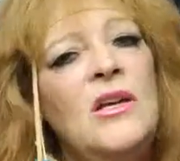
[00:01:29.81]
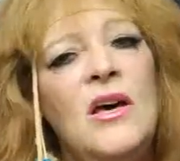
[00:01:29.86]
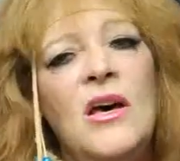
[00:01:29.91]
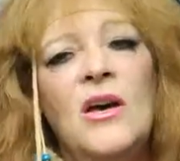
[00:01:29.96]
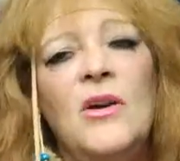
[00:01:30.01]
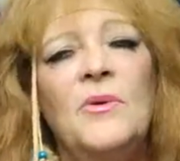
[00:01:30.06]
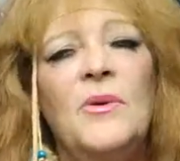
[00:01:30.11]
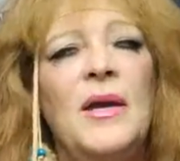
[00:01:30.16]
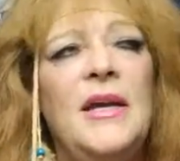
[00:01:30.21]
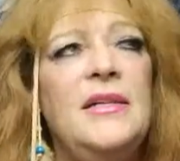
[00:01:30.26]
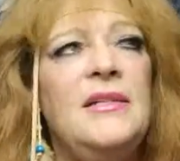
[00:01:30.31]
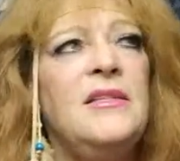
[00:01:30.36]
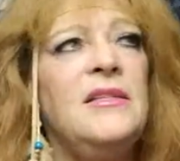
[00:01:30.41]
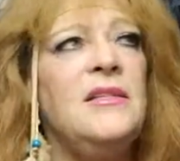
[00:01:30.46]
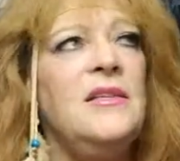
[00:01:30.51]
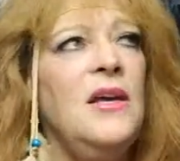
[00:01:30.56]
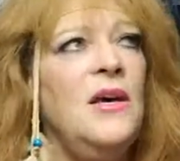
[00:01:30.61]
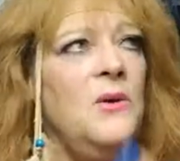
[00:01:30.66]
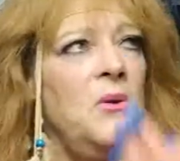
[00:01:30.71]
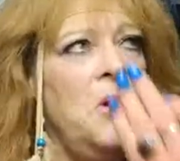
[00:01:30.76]
Alright,
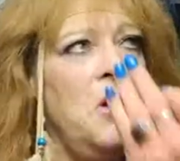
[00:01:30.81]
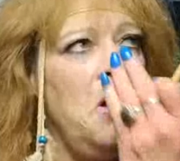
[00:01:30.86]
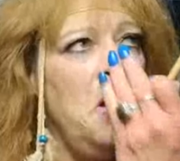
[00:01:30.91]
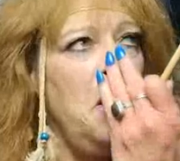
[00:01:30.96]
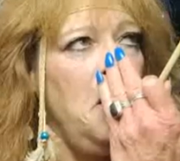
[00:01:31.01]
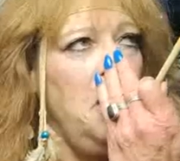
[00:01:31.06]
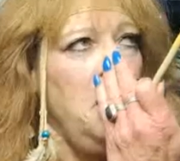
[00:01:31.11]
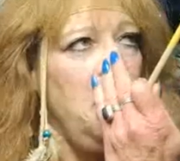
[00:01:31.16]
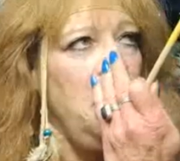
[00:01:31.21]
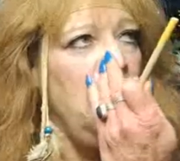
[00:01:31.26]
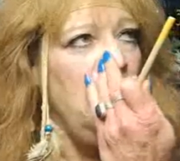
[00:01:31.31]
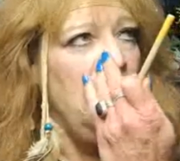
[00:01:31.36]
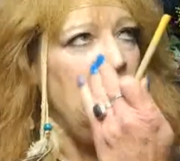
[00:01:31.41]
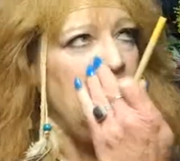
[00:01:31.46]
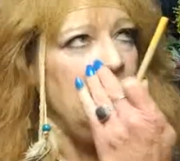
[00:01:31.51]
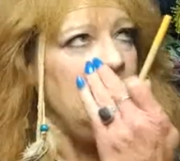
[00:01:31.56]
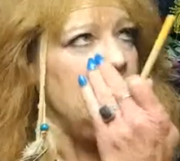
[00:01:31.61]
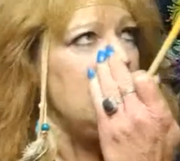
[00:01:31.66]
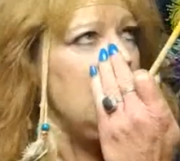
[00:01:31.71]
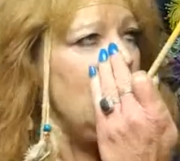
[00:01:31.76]
so let's